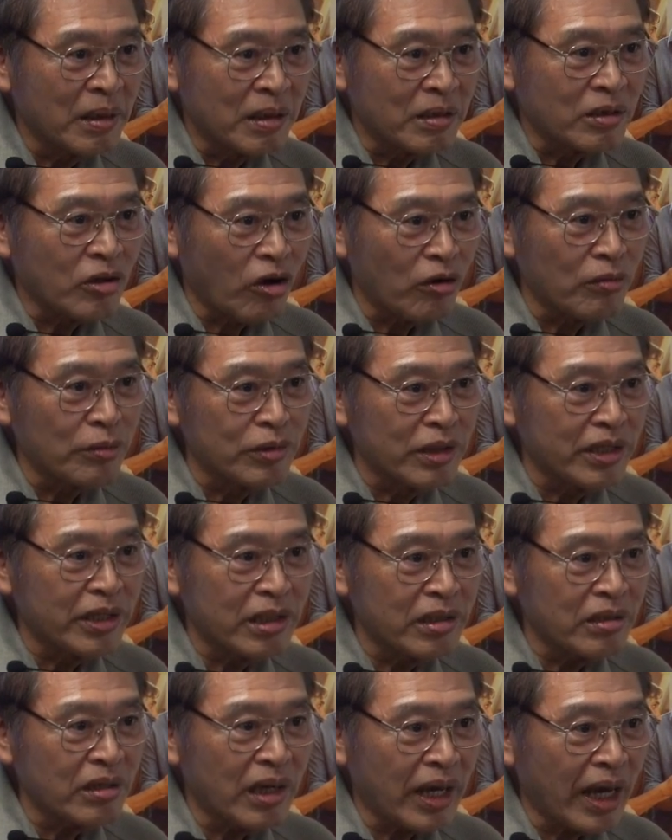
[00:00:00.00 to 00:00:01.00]

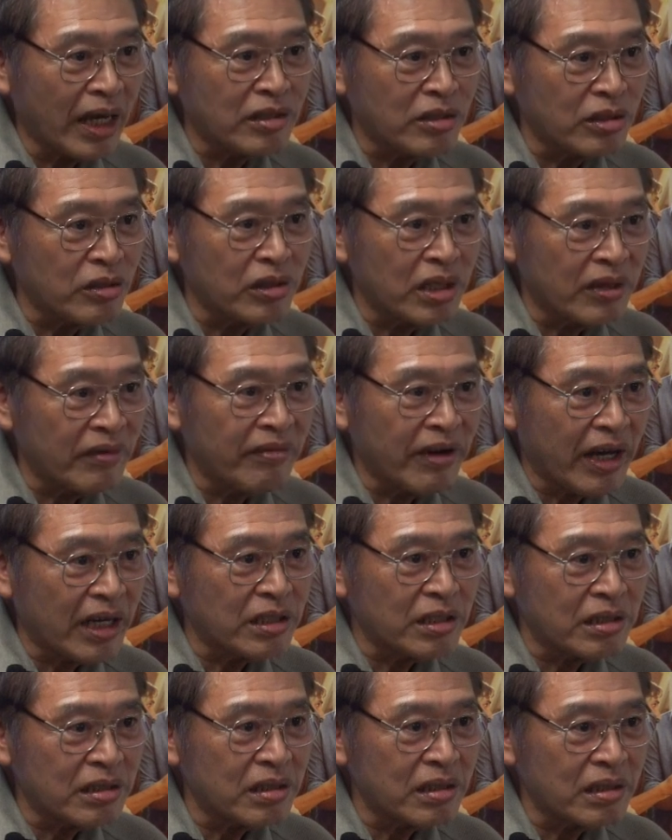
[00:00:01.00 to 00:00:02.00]
Normally, ENSO
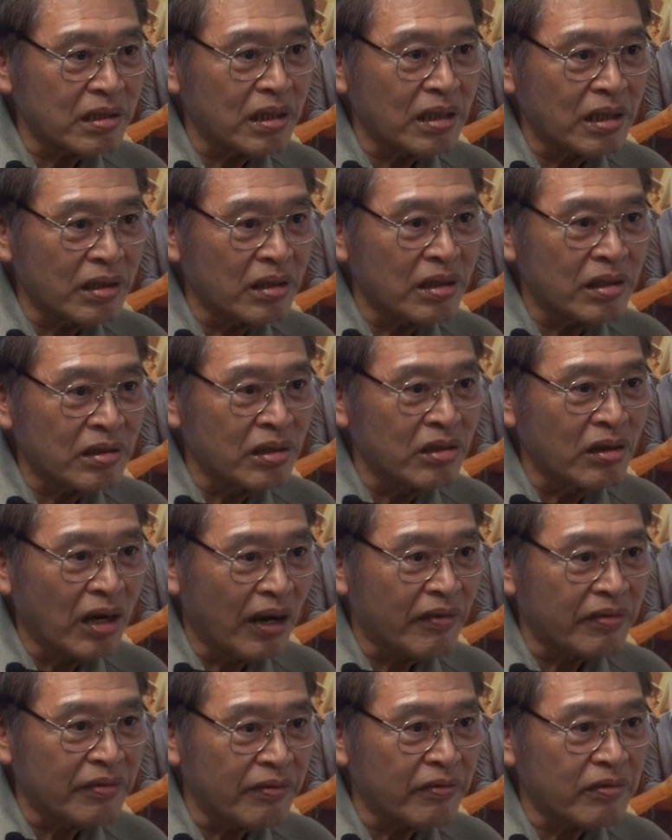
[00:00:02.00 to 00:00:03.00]
events, you
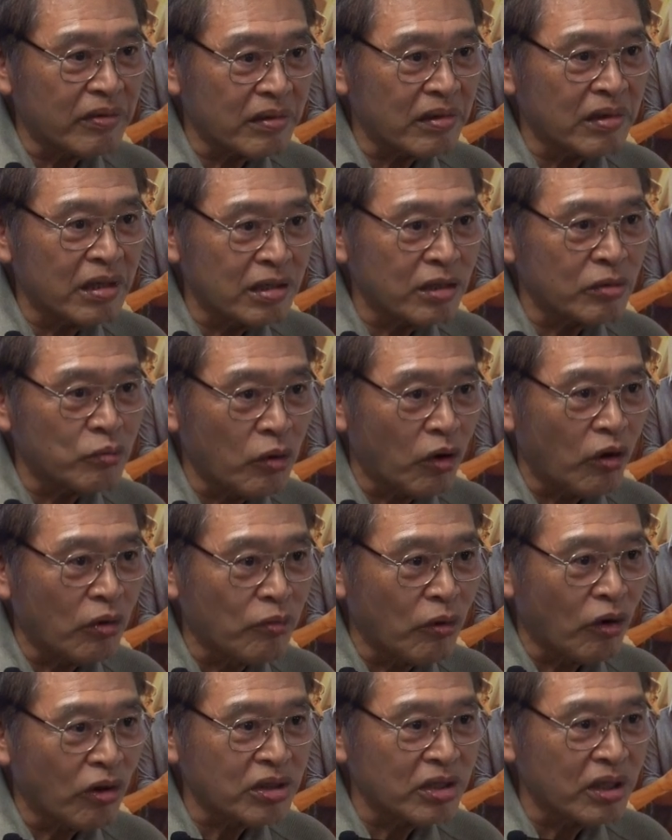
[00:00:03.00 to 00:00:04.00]
have this
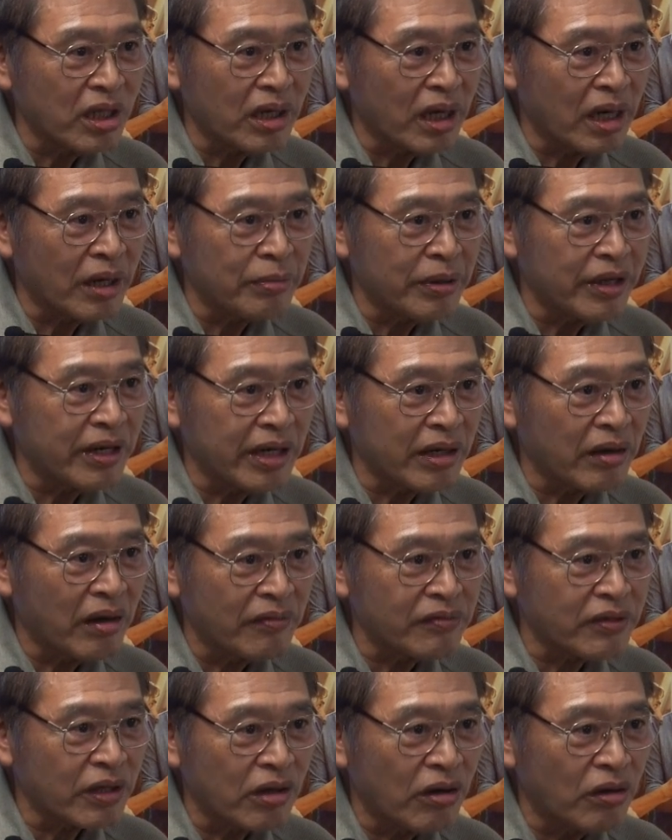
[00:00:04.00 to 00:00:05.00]
warm water appearing
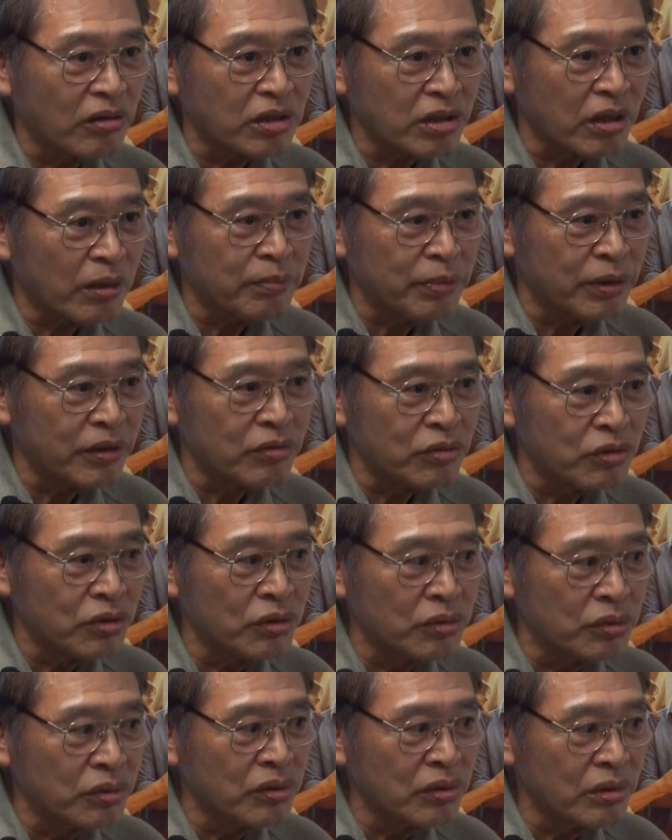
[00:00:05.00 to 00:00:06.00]
off the coast of
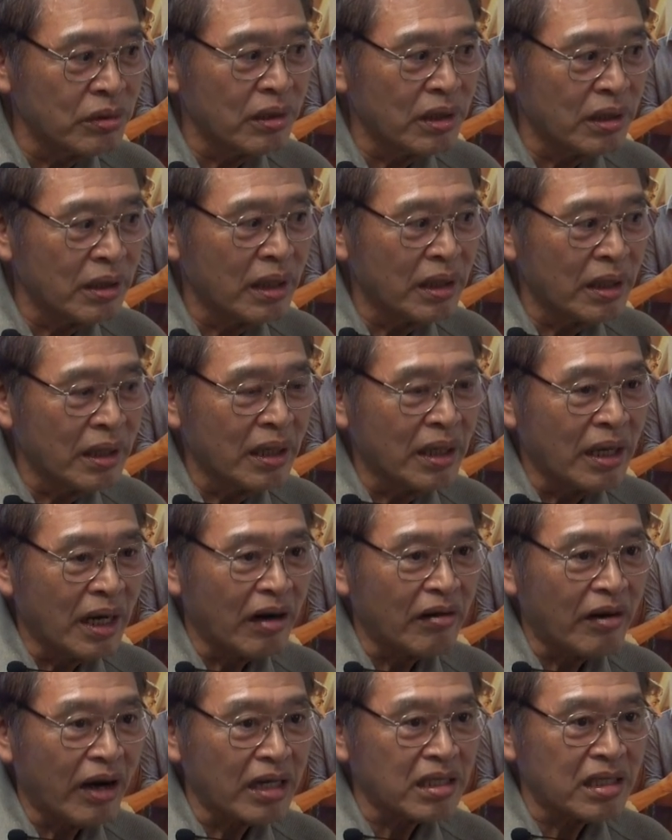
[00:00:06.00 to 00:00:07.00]
Peru
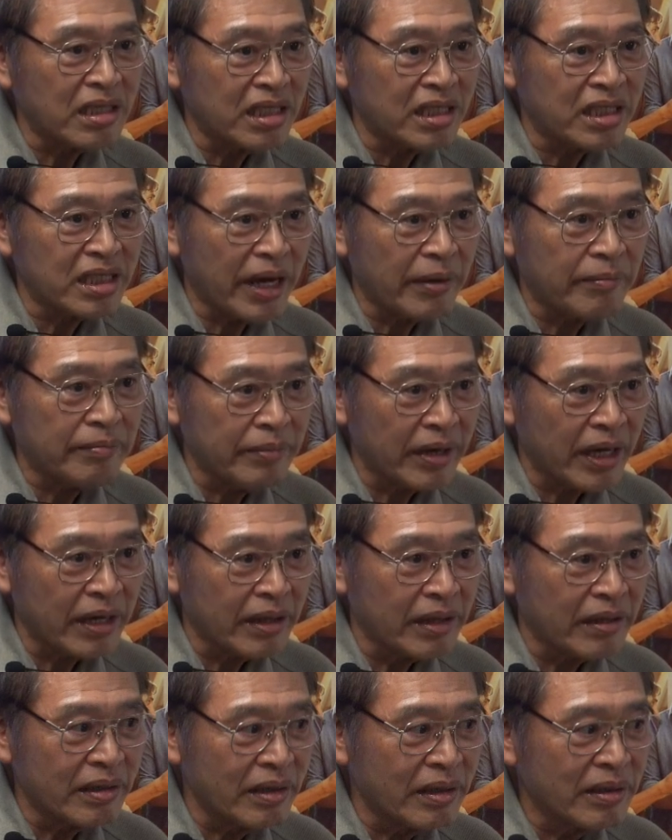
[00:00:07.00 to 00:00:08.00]
around December.
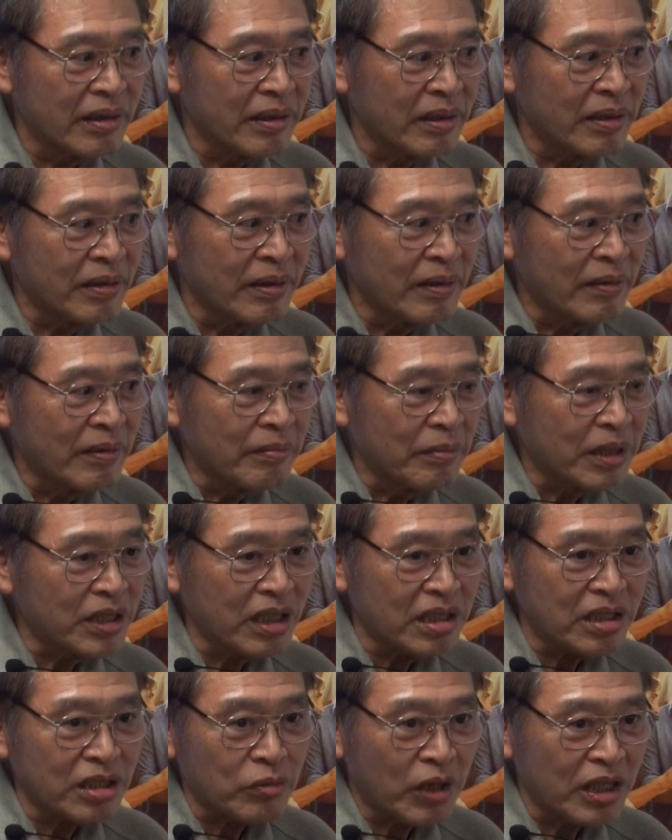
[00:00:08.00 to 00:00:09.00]
But
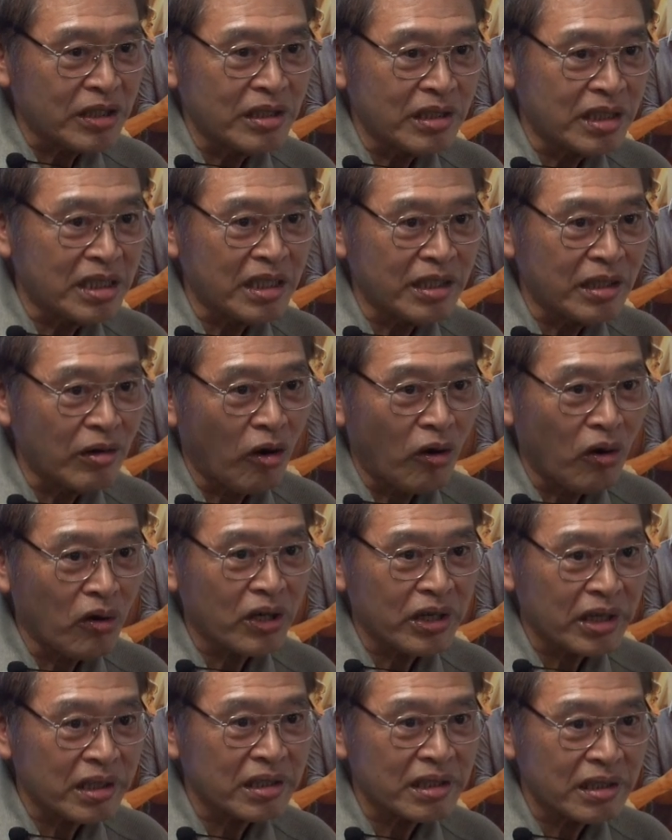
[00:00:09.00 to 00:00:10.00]
this one is in
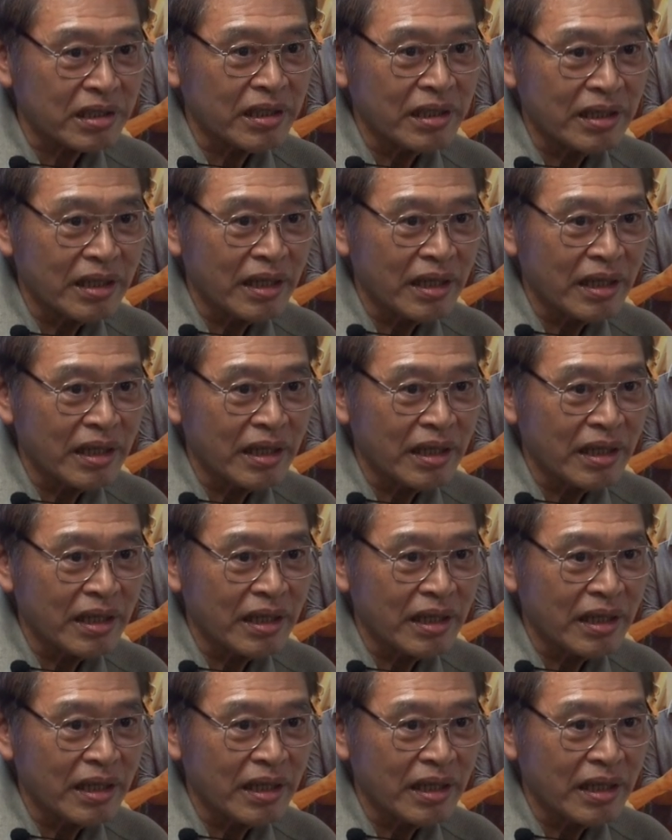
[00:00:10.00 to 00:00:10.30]
August.